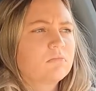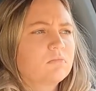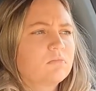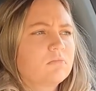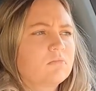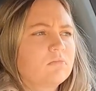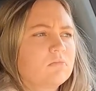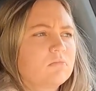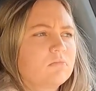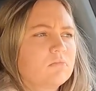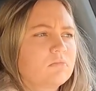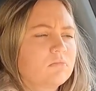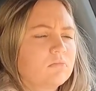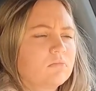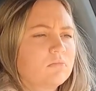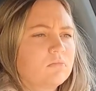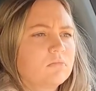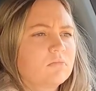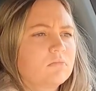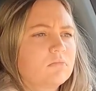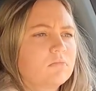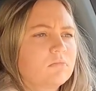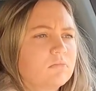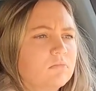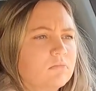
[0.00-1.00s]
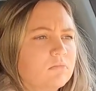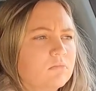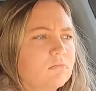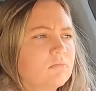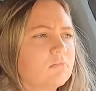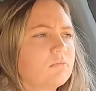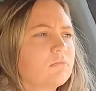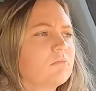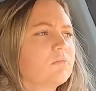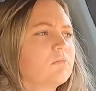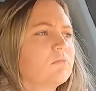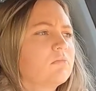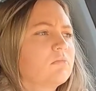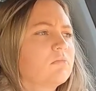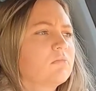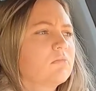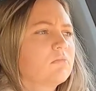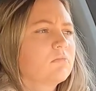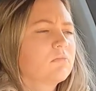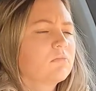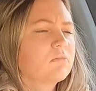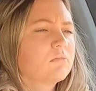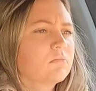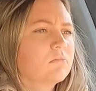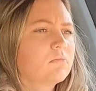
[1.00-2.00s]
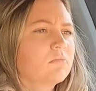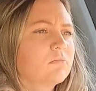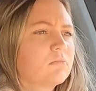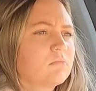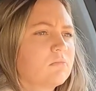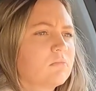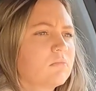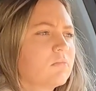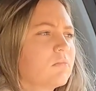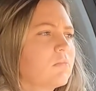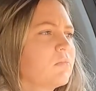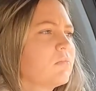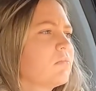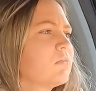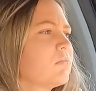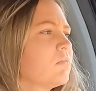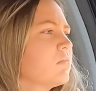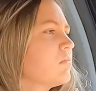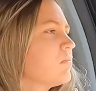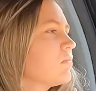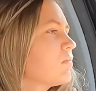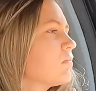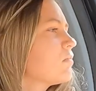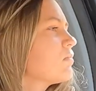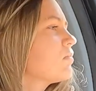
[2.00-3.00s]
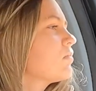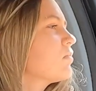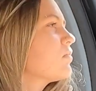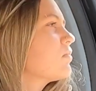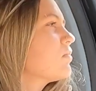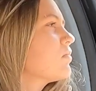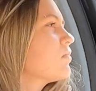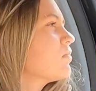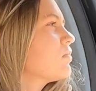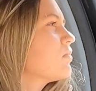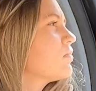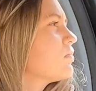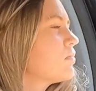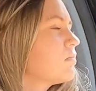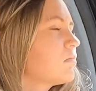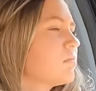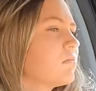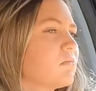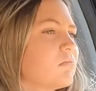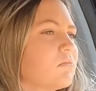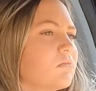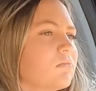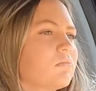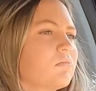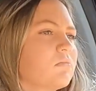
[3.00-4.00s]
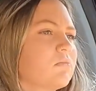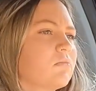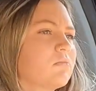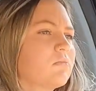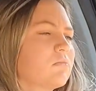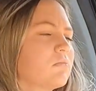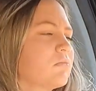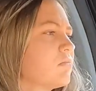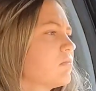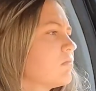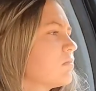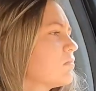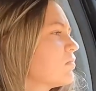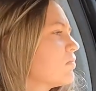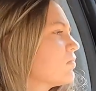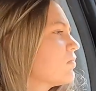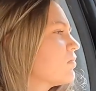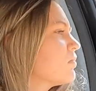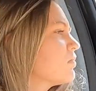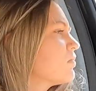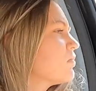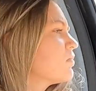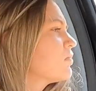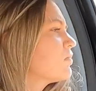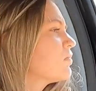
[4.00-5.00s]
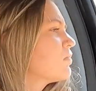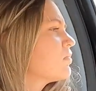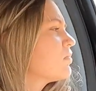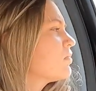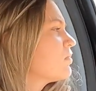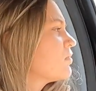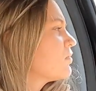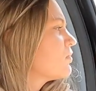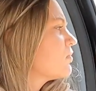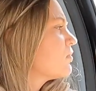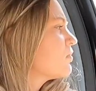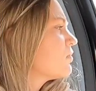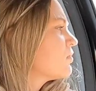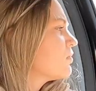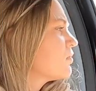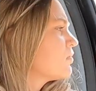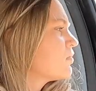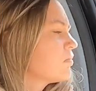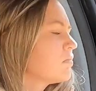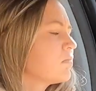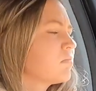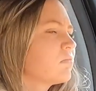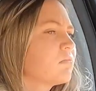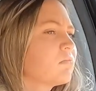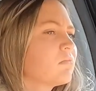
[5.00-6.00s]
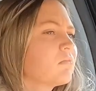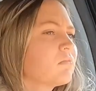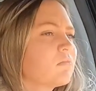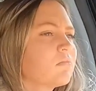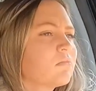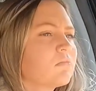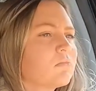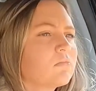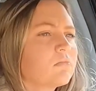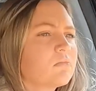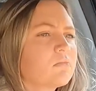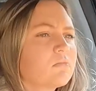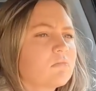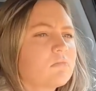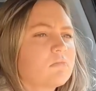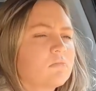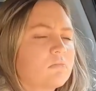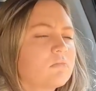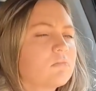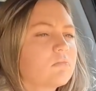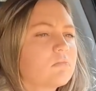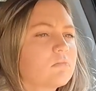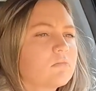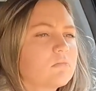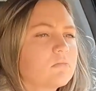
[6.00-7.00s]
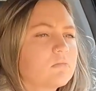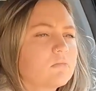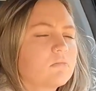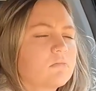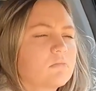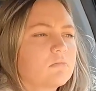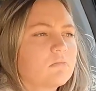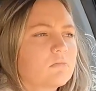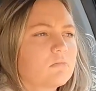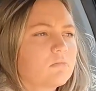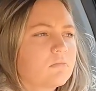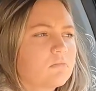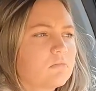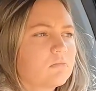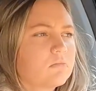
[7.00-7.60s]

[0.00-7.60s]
[no speech]